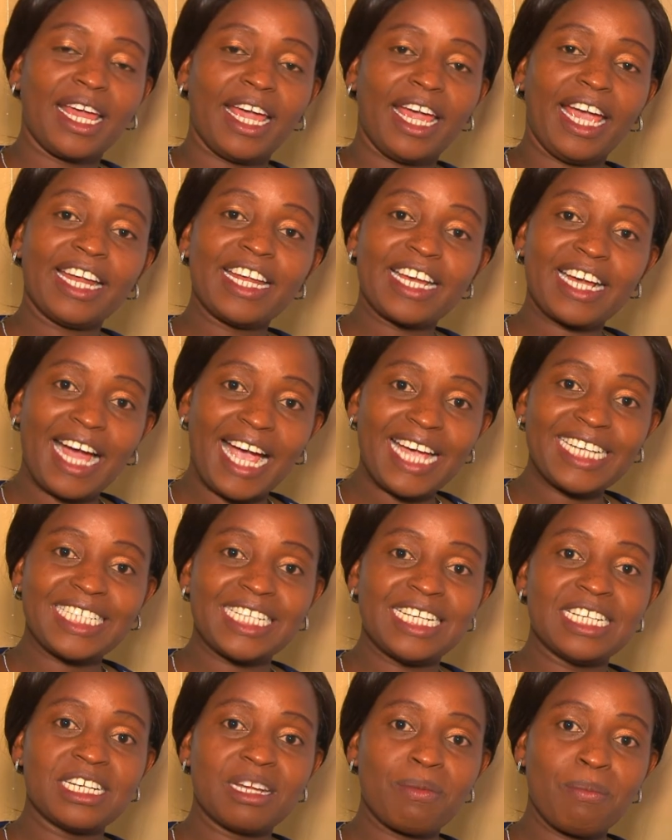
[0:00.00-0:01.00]
and
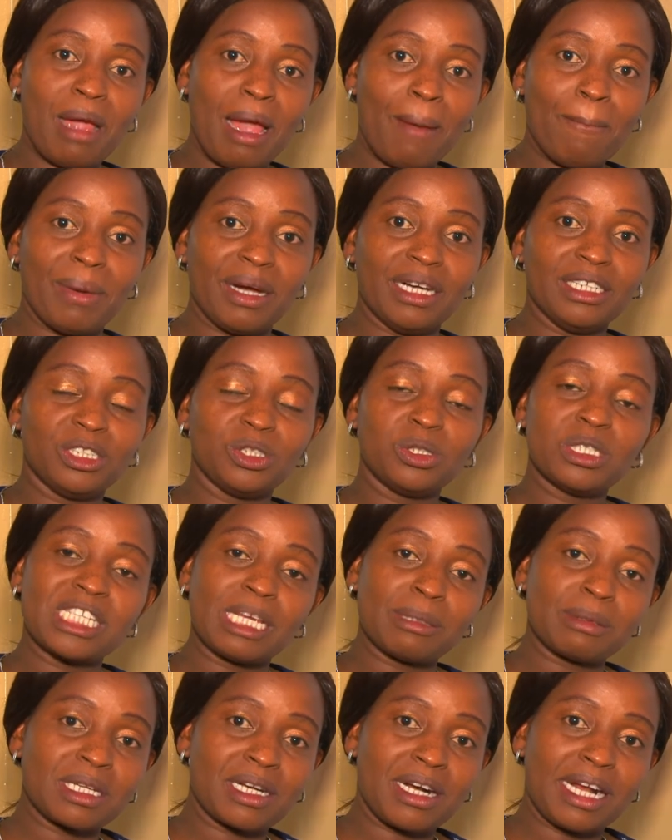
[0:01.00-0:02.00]
kindly remember to
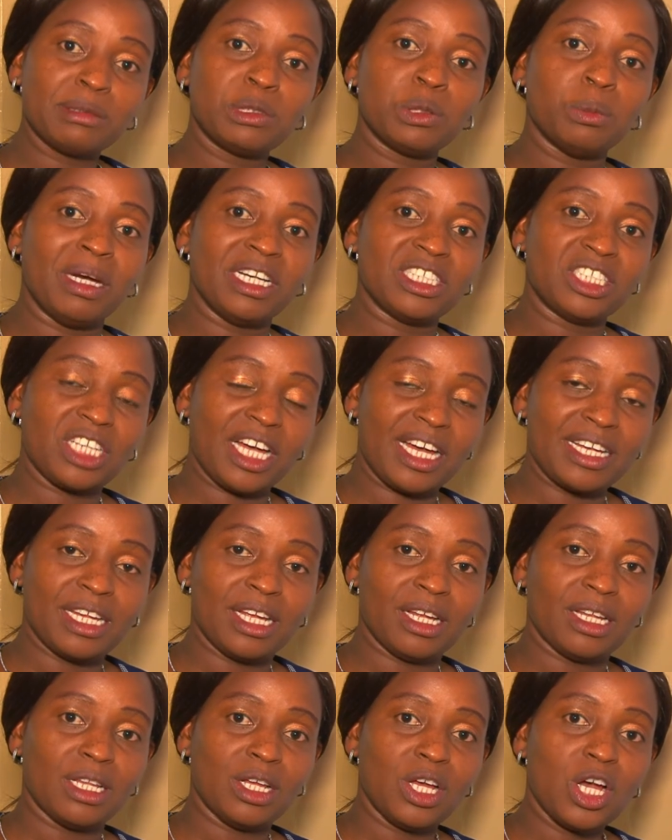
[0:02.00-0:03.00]
subscribe to my
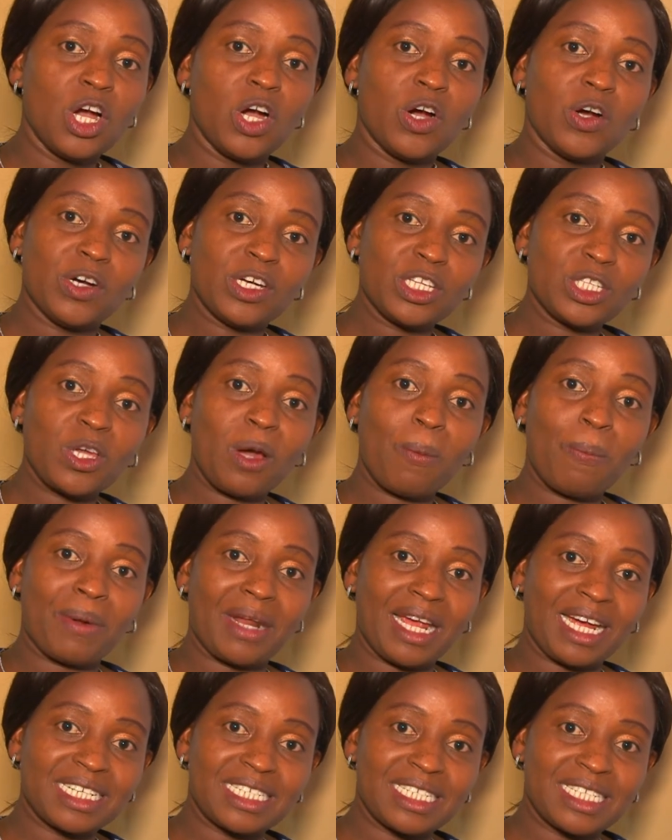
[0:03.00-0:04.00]
channel. Also
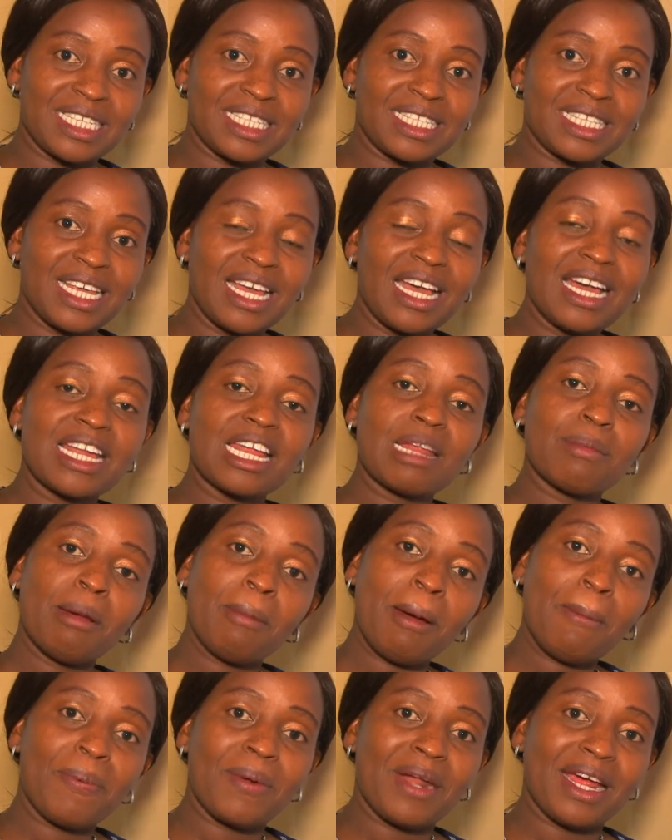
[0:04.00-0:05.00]
practice.
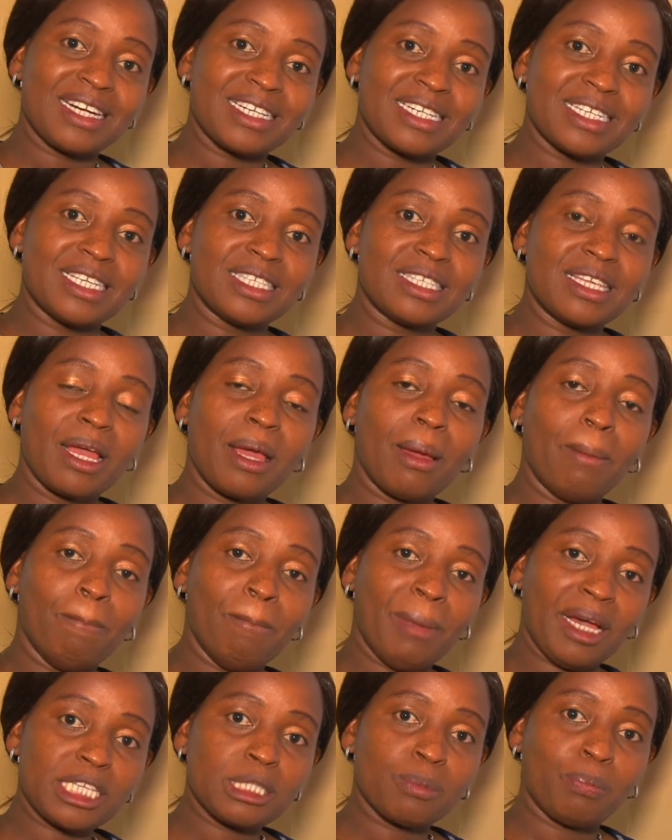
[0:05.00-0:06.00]
Remember, practice
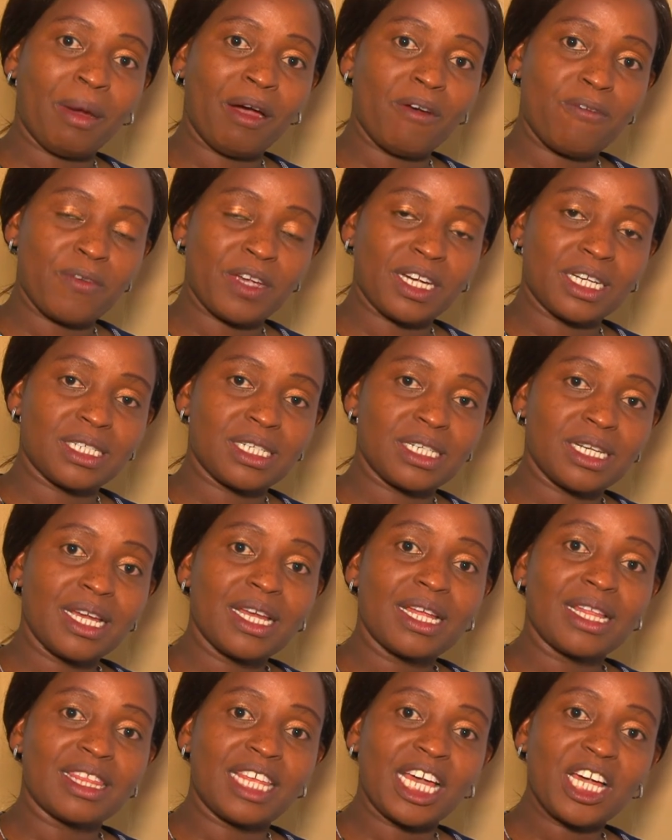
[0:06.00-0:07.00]
makes perfect.
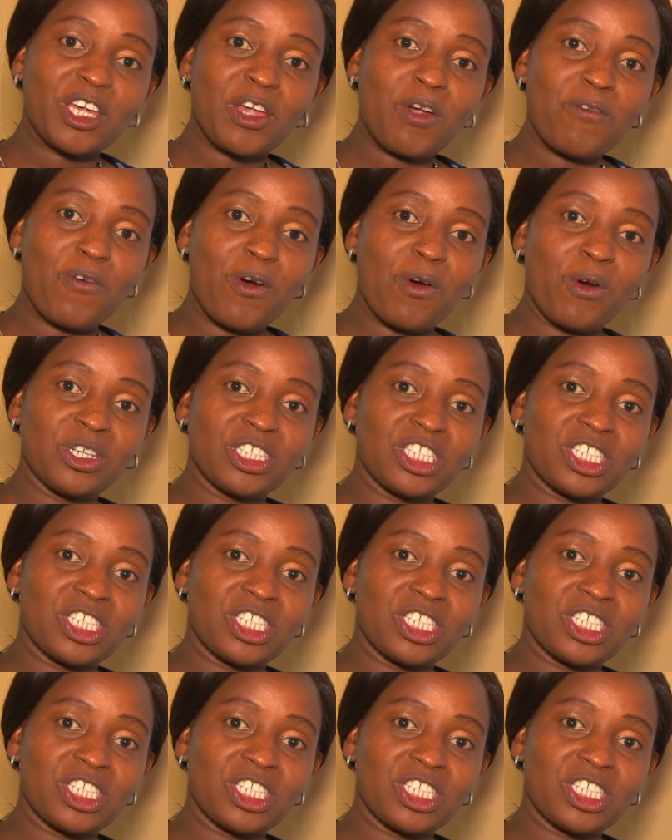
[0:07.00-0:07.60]
Thank you.